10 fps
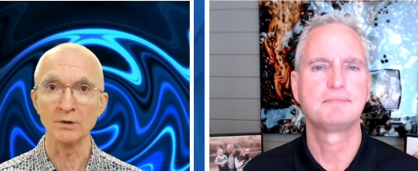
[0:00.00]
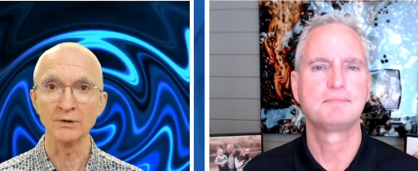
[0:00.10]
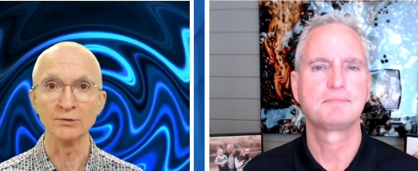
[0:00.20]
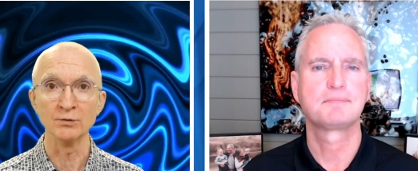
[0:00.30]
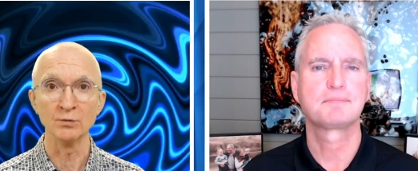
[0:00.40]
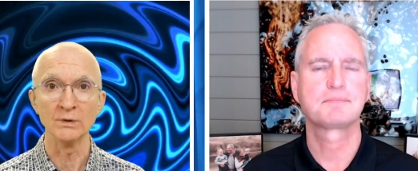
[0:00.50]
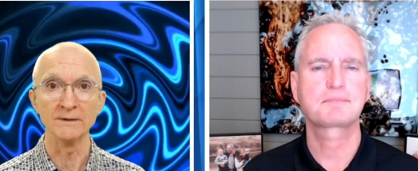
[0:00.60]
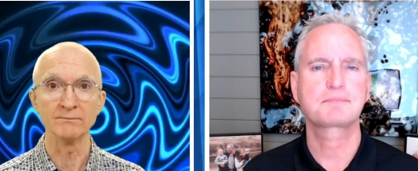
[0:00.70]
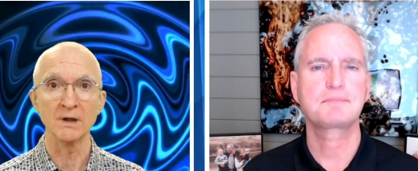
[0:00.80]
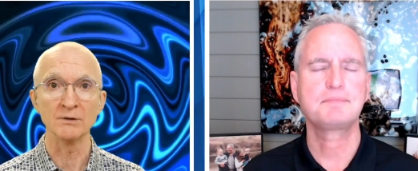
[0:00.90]
Speaker 1: are you uh,
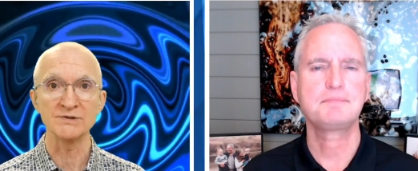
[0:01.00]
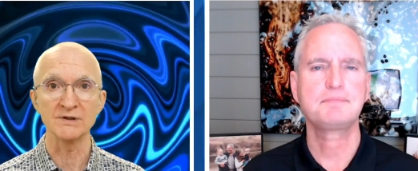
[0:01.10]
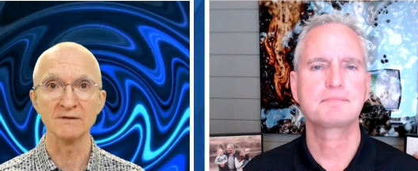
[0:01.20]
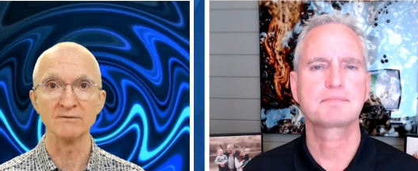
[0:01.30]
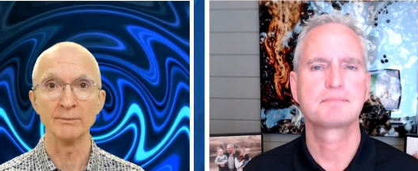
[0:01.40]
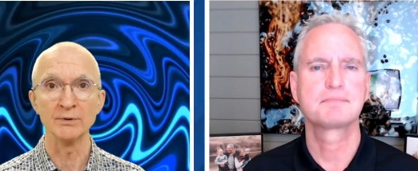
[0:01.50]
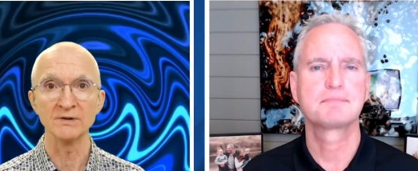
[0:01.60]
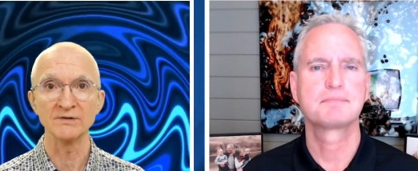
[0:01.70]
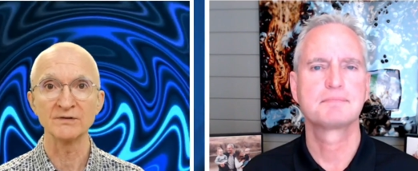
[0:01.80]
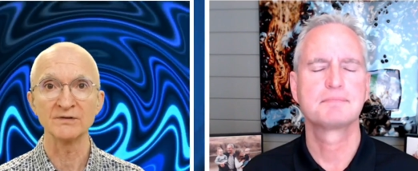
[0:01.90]
outside of Alberta at
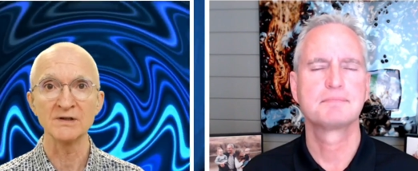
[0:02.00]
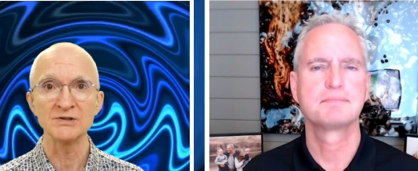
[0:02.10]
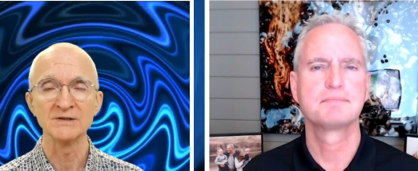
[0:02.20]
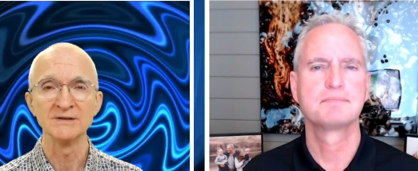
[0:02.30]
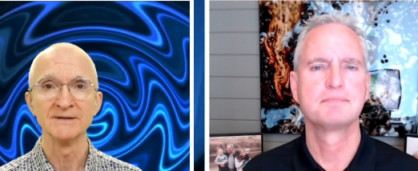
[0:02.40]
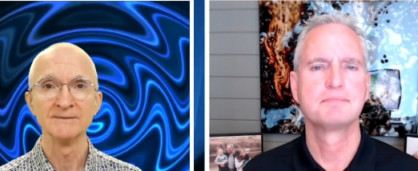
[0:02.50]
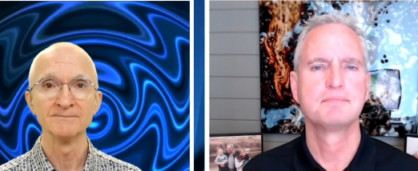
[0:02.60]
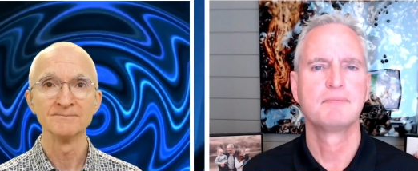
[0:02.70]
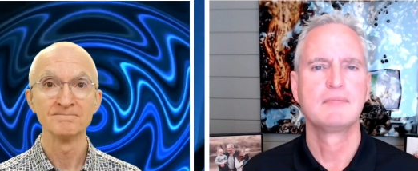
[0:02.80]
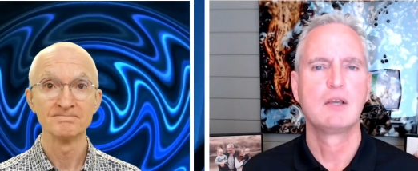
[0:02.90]
this stage?
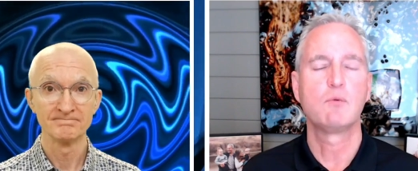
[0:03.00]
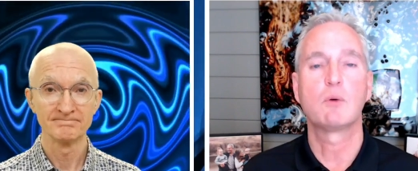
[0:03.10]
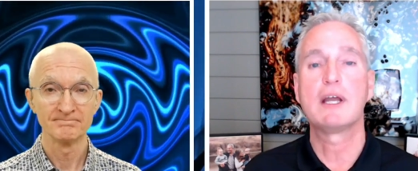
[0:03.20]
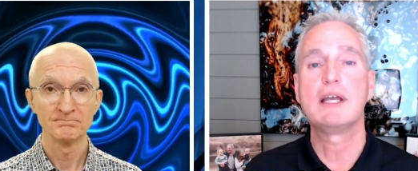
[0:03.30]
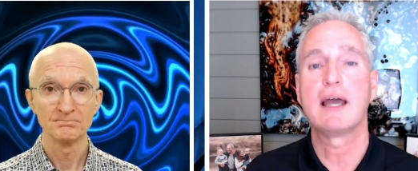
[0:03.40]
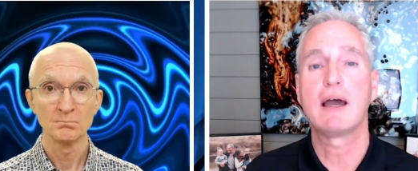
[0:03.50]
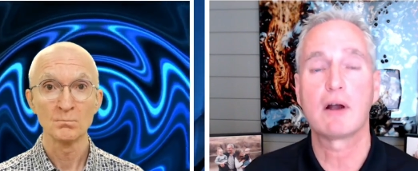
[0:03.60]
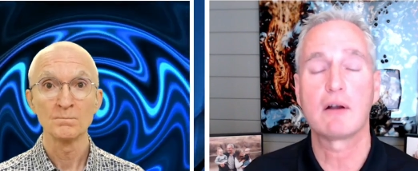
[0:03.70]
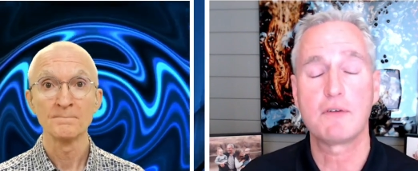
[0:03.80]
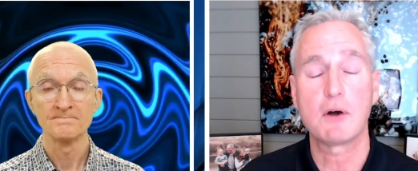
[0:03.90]
Speaker 2: Well, right now
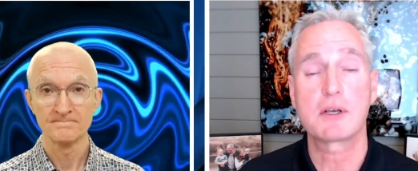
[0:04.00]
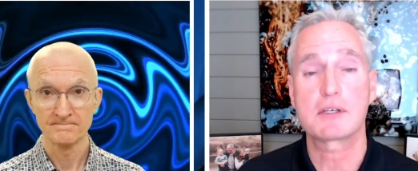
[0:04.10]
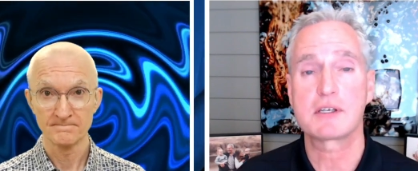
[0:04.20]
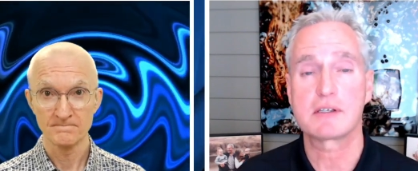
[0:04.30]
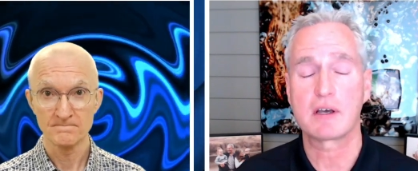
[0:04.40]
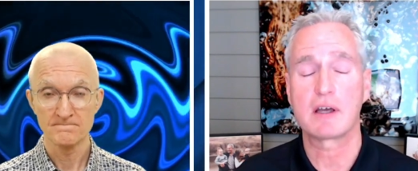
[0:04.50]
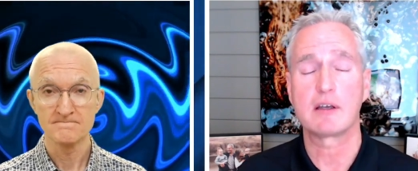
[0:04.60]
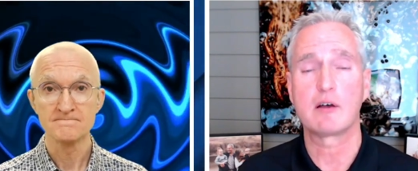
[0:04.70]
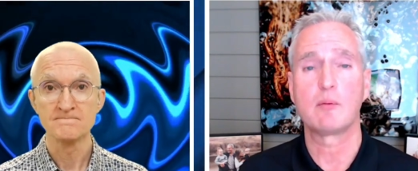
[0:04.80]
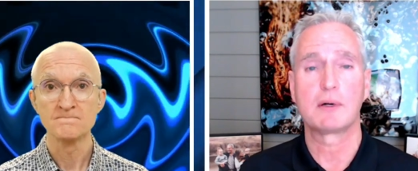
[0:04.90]
our focus is
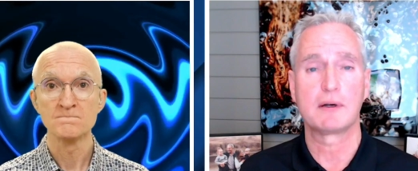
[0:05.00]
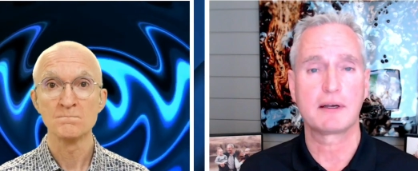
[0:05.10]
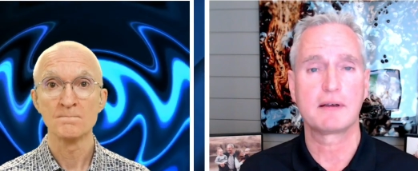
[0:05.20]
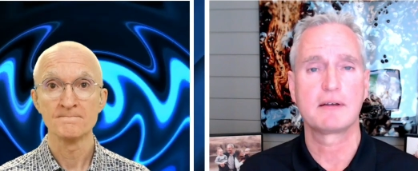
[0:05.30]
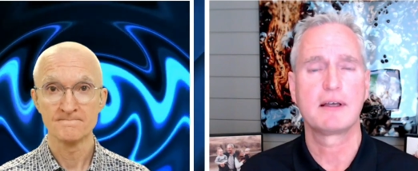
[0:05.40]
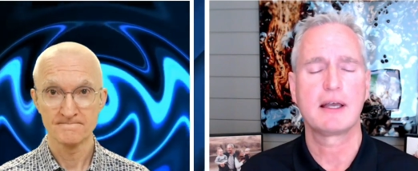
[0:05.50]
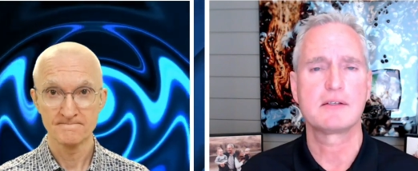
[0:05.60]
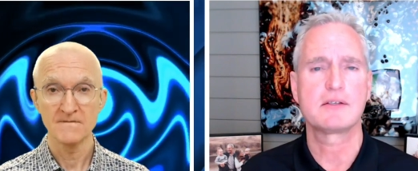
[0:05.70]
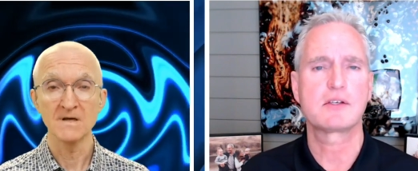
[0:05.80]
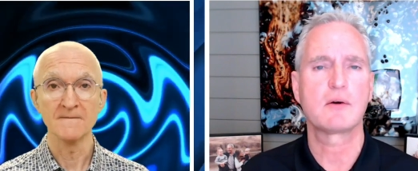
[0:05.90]
on Alberta,
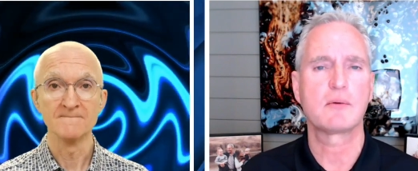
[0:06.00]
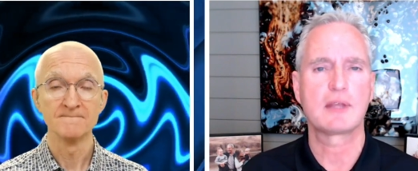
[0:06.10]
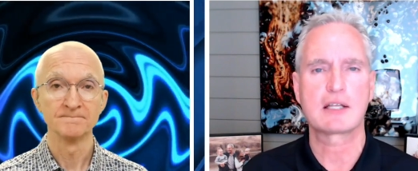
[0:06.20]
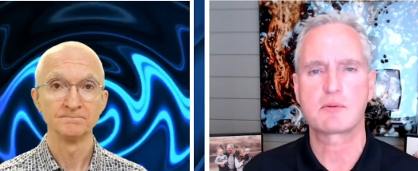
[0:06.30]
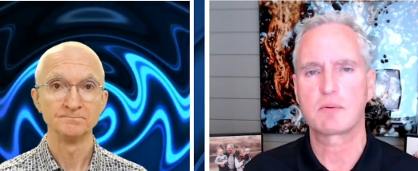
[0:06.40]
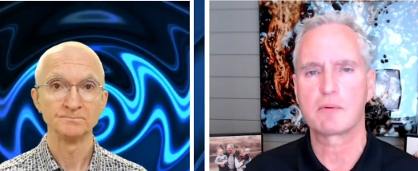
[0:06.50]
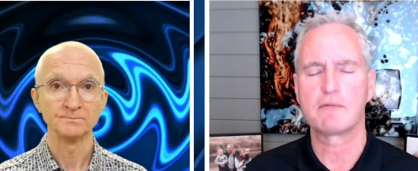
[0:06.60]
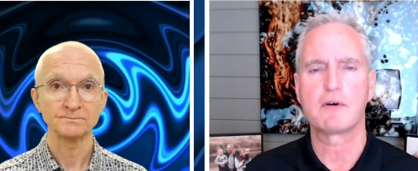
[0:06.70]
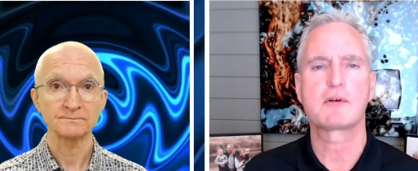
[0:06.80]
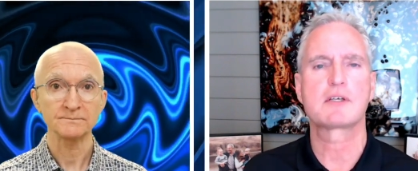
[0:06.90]
and so that's where
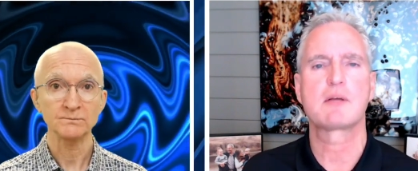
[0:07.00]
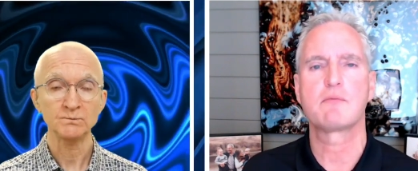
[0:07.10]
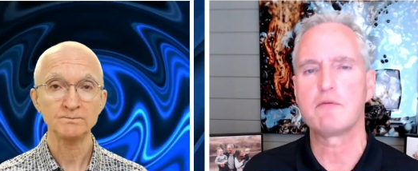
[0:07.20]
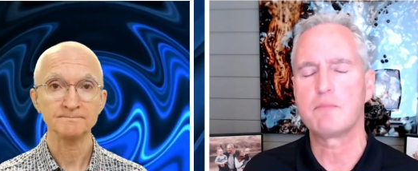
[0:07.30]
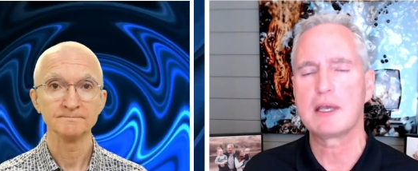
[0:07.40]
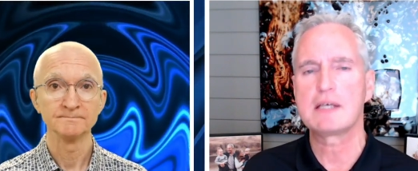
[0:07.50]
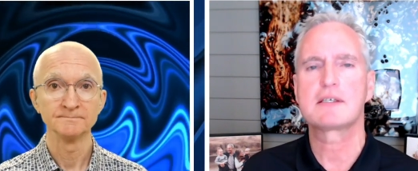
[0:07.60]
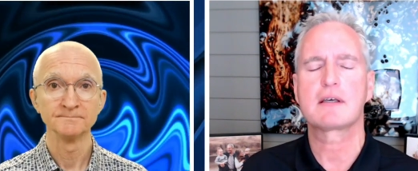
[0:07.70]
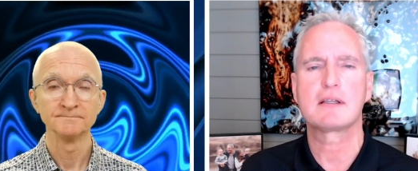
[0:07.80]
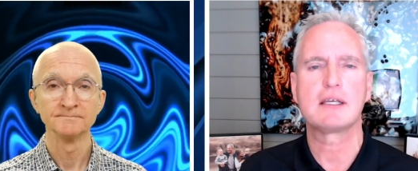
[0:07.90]
we focus. And we
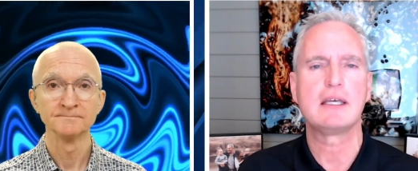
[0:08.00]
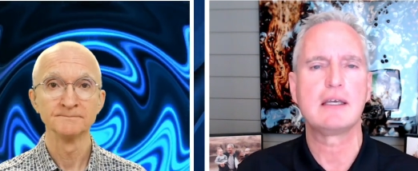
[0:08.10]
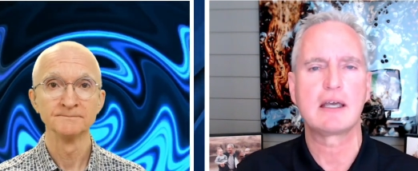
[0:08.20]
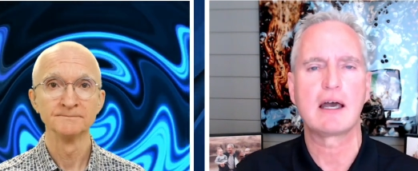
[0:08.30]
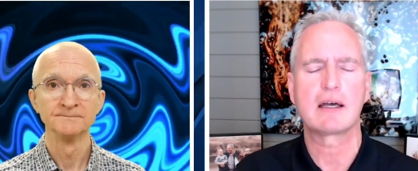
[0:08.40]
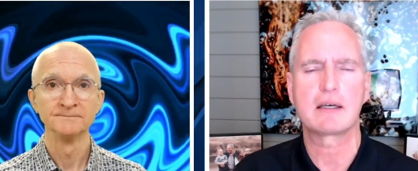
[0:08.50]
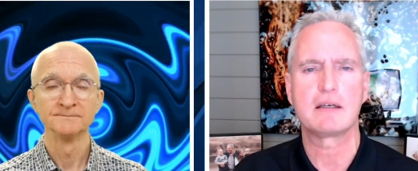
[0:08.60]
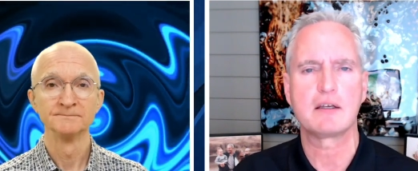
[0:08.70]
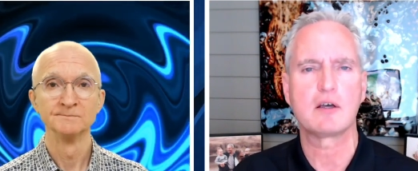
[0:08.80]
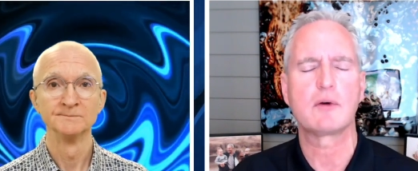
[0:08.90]
basically uh,
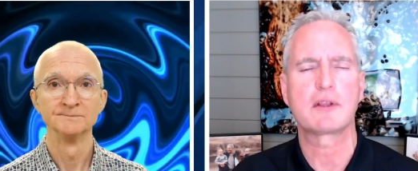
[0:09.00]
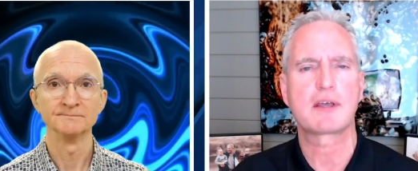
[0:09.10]
can deal